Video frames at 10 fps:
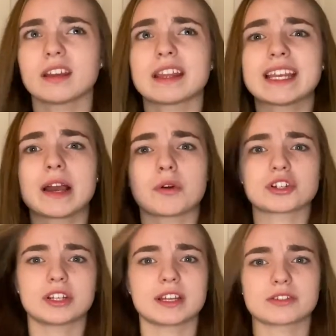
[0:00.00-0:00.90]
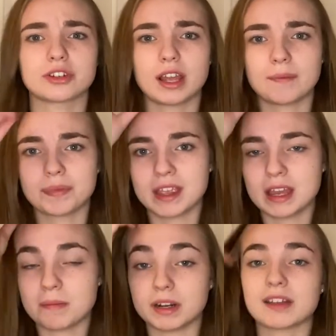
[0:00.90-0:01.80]
I think I washed it yesterday,
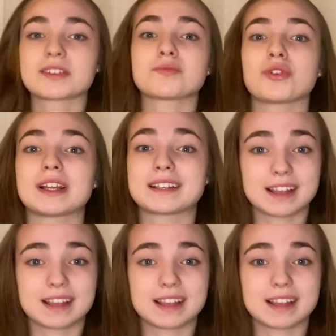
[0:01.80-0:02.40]
but not this morning,